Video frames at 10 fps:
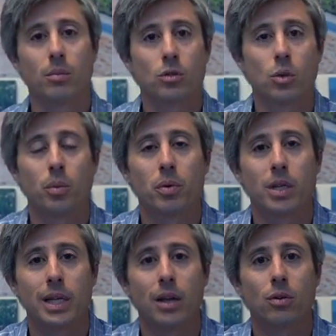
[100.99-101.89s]
So we put
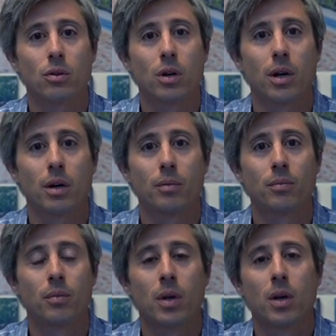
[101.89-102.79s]
together a
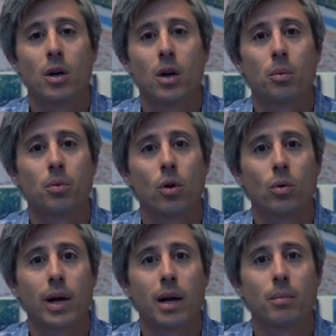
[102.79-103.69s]

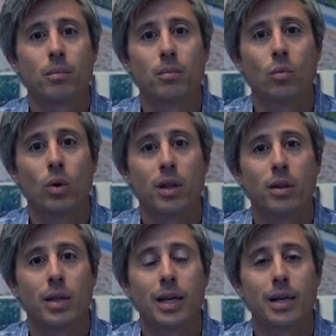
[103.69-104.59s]
program
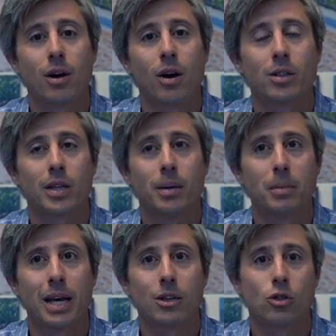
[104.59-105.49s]
with the on-site
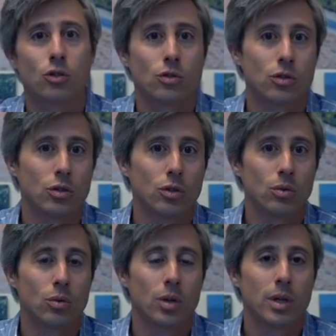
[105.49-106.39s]
managers
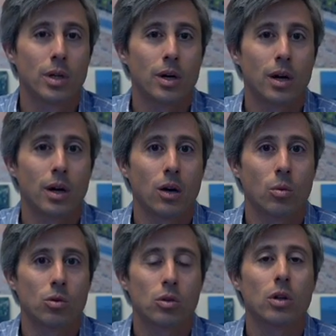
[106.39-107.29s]
to
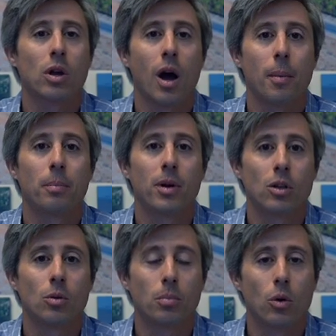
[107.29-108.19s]
almost a
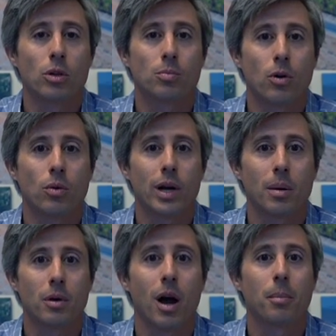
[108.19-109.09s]
little bonus
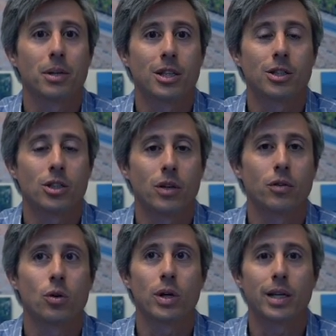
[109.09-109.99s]
program competition of
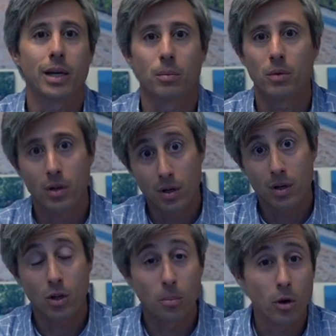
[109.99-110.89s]
who could get
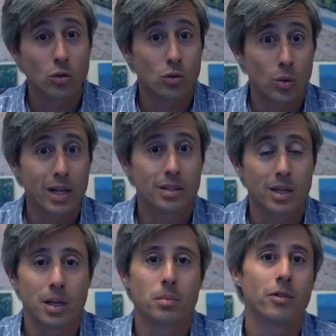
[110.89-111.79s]
the most rents
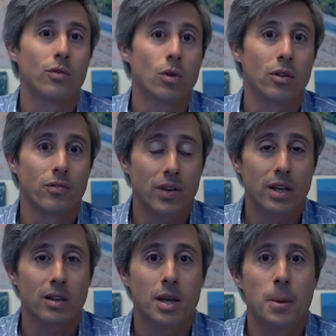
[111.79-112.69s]
in before the
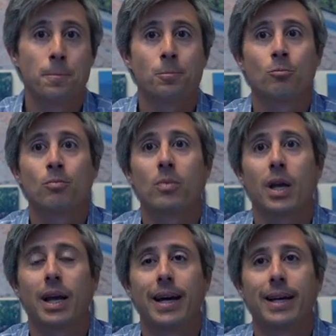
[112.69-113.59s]
5th.
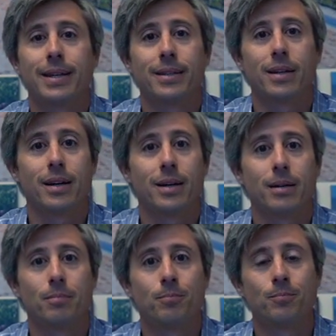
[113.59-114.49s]
And
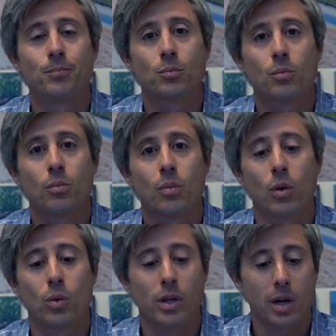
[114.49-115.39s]

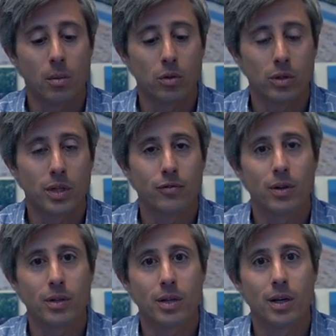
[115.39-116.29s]
with a couple
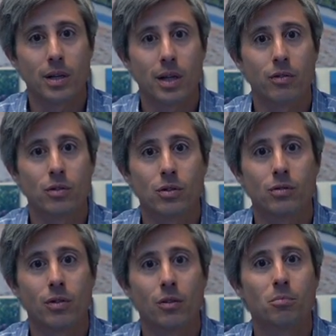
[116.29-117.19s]
different levels
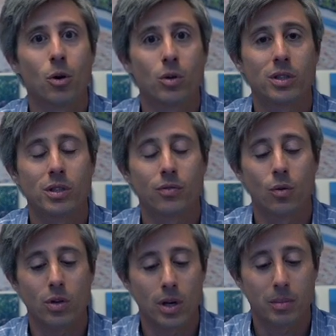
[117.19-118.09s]
of bonuses
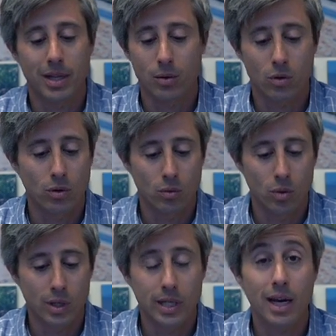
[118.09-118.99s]
for them, and they were
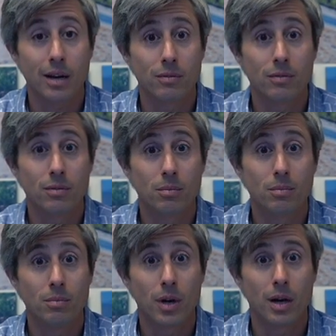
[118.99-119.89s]
really kind
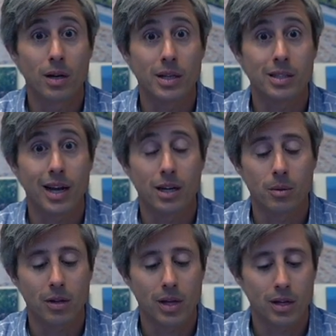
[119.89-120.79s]
of excited
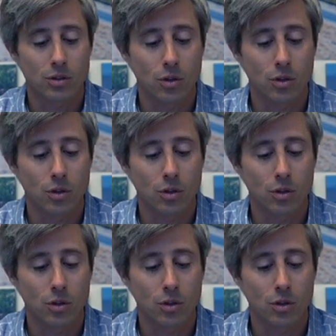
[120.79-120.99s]
about that.